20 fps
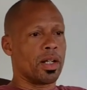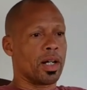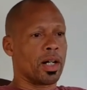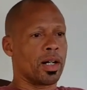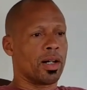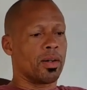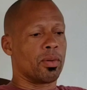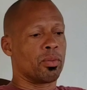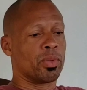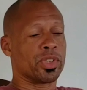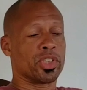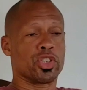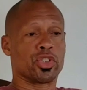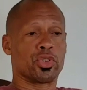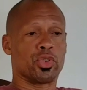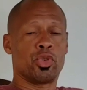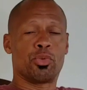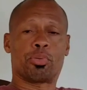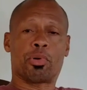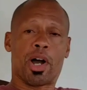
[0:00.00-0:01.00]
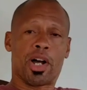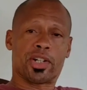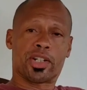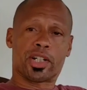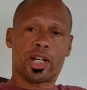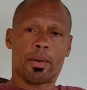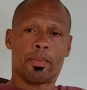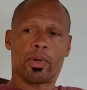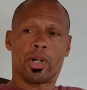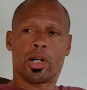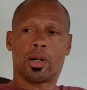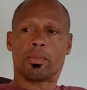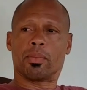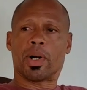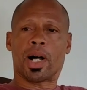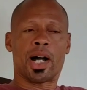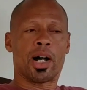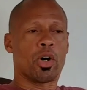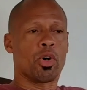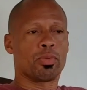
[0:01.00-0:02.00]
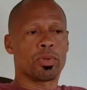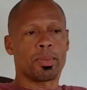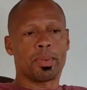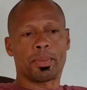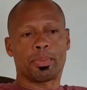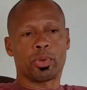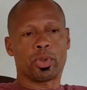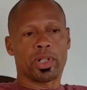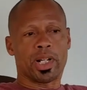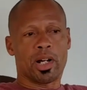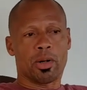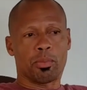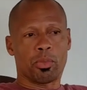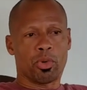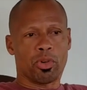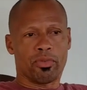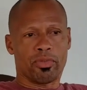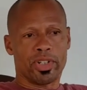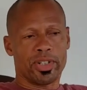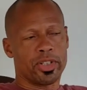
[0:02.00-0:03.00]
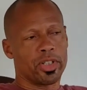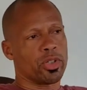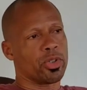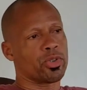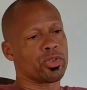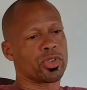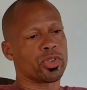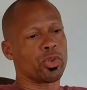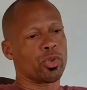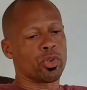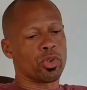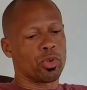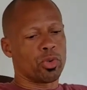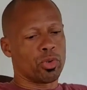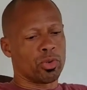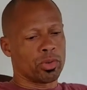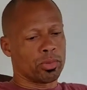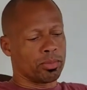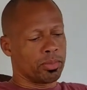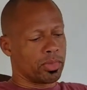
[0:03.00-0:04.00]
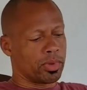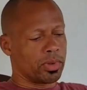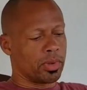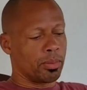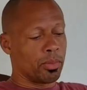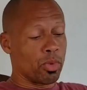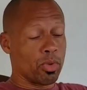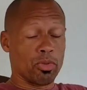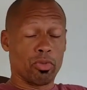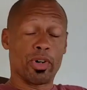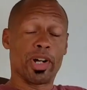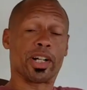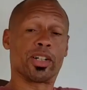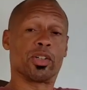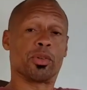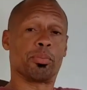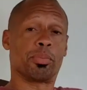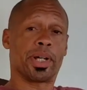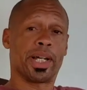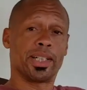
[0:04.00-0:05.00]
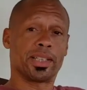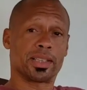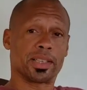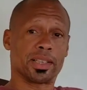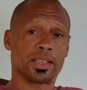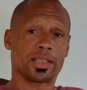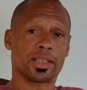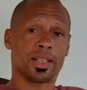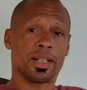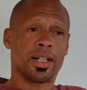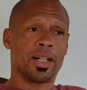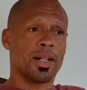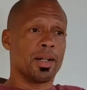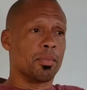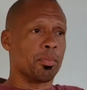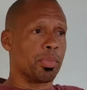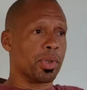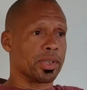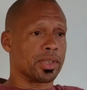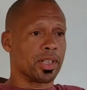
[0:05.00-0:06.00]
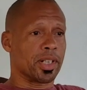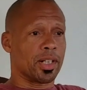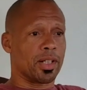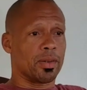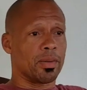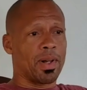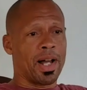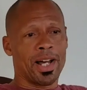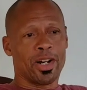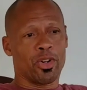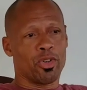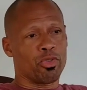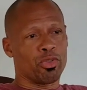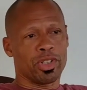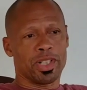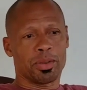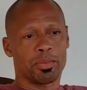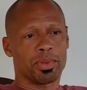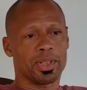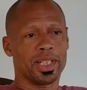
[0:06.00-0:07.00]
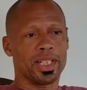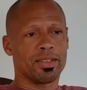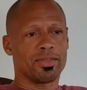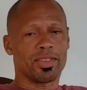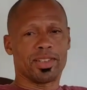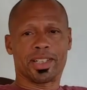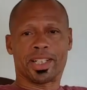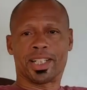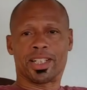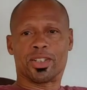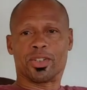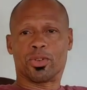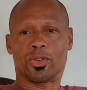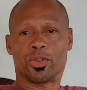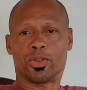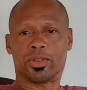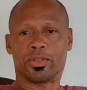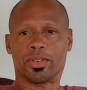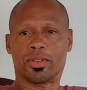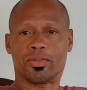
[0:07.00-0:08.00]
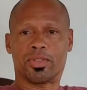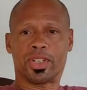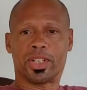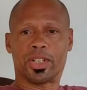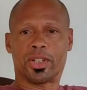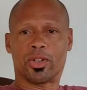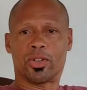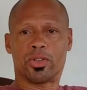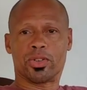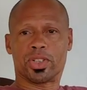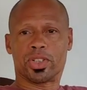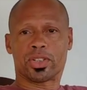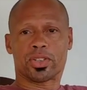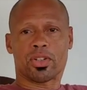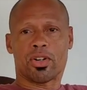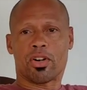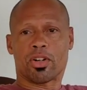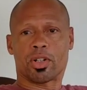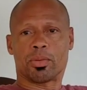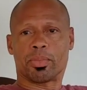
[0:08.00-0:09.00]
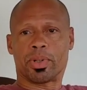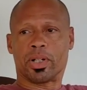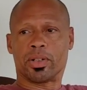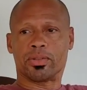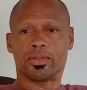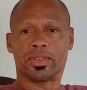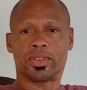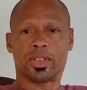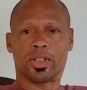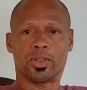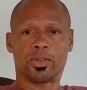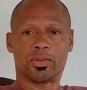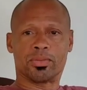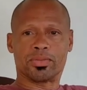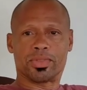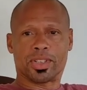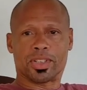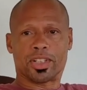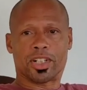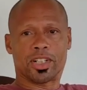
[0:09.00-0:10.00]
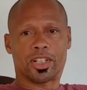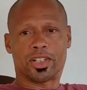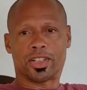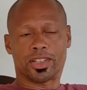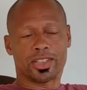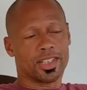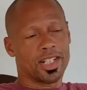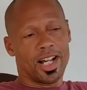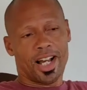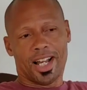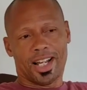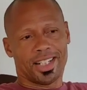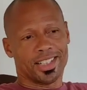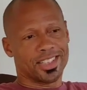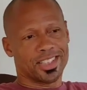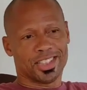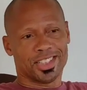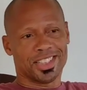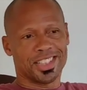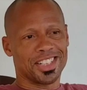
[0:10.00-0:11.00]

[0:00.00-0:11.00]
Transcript: uh, with this new project coming up, I hope to be putting out more videos and on a, on a more regular basis. But uh, I don't really believe getting on the video and just talking about, you know, the color of the sky. It's,